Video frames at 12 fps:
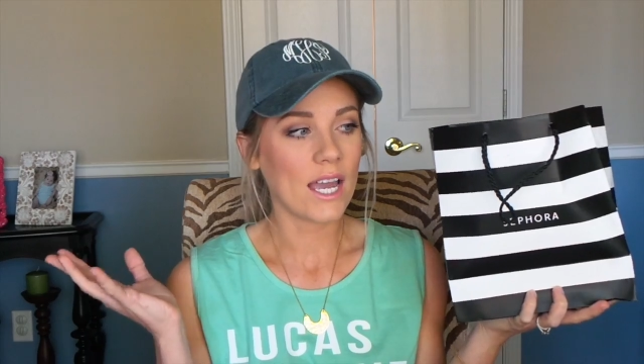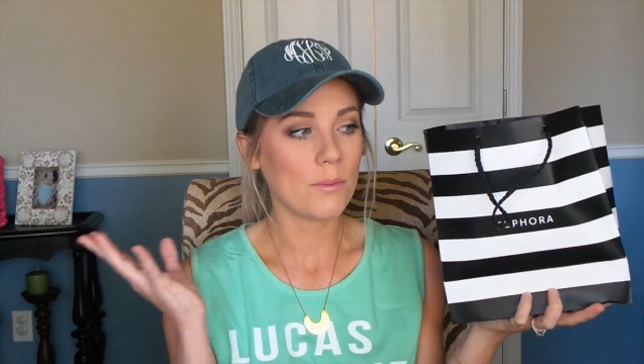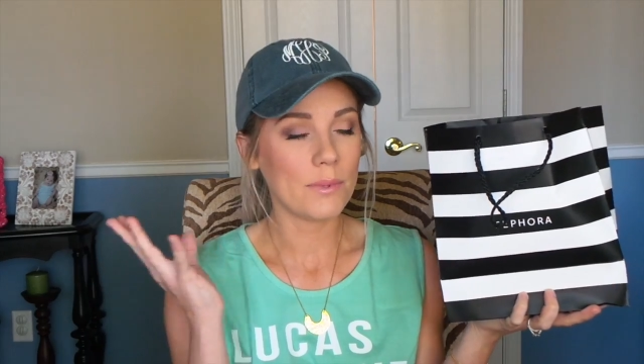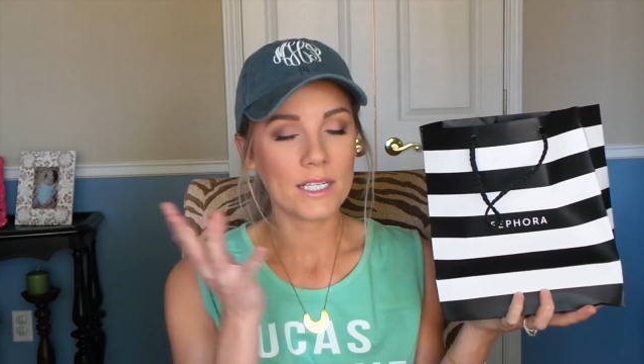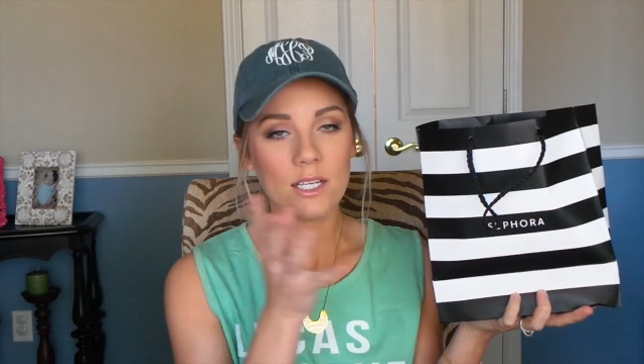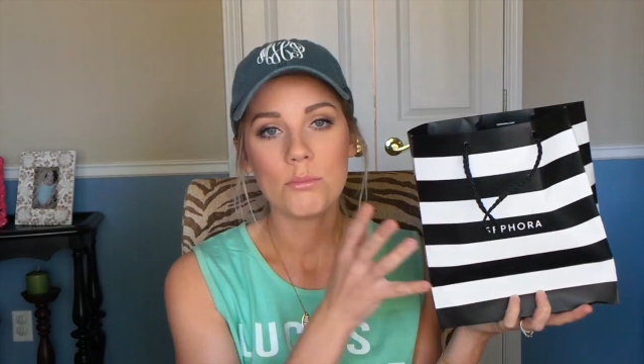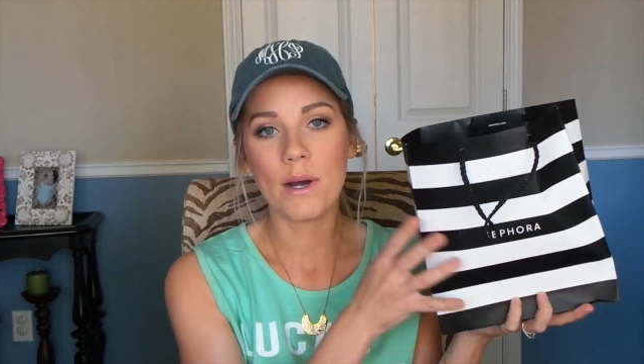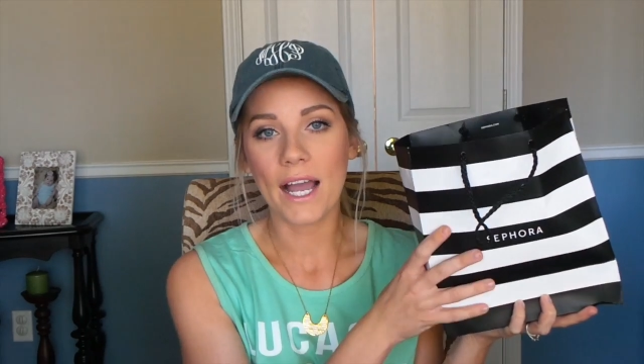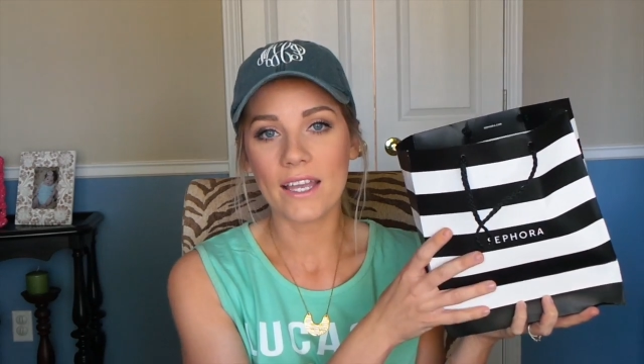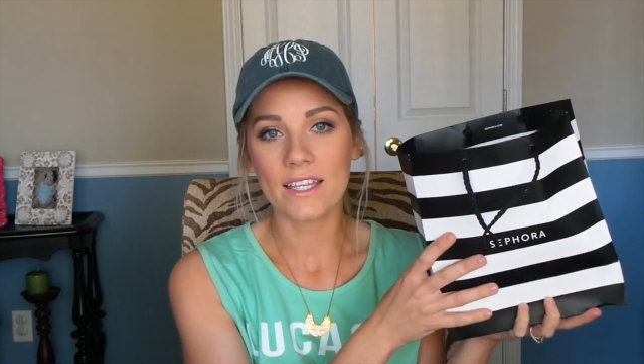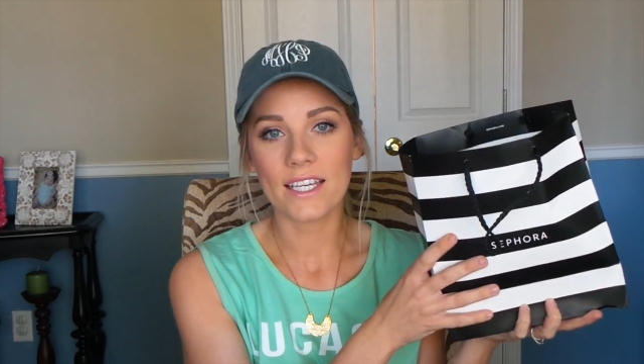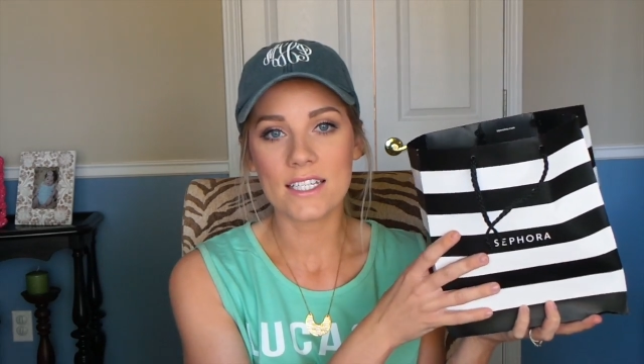kind of been
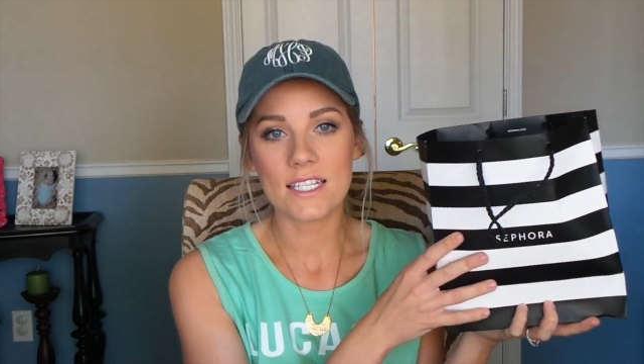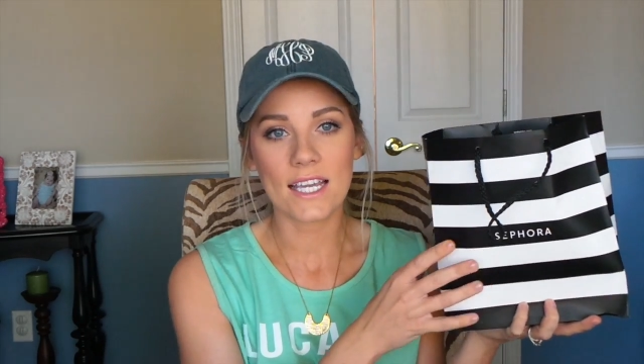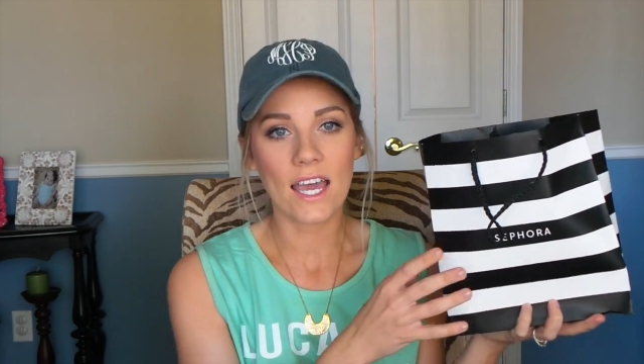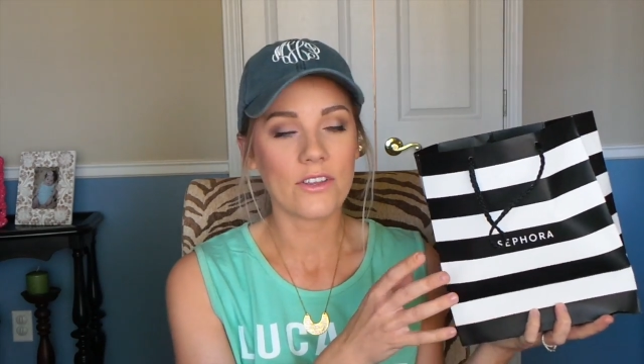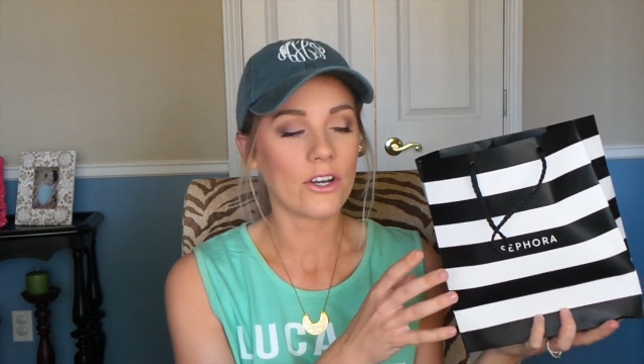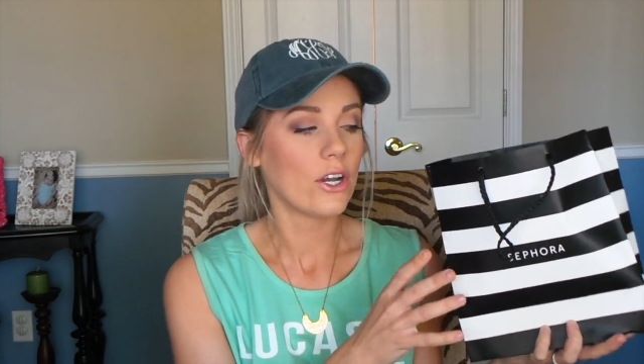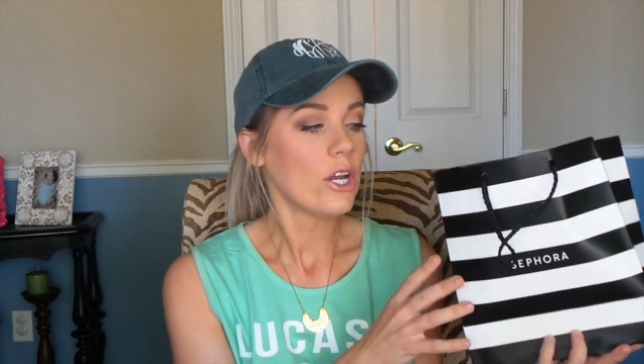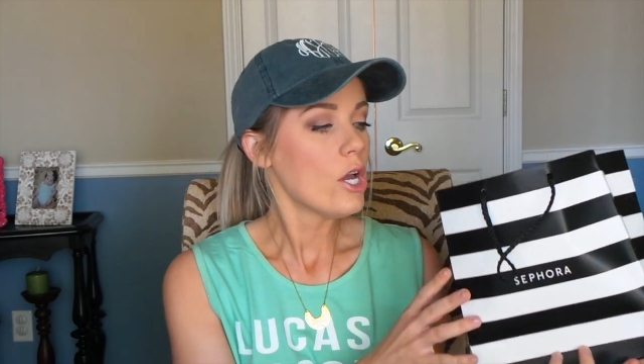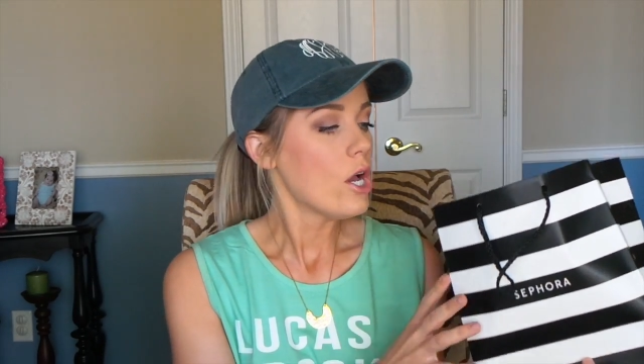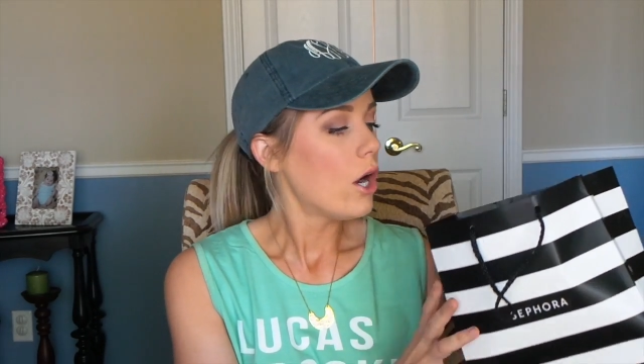compiling it together,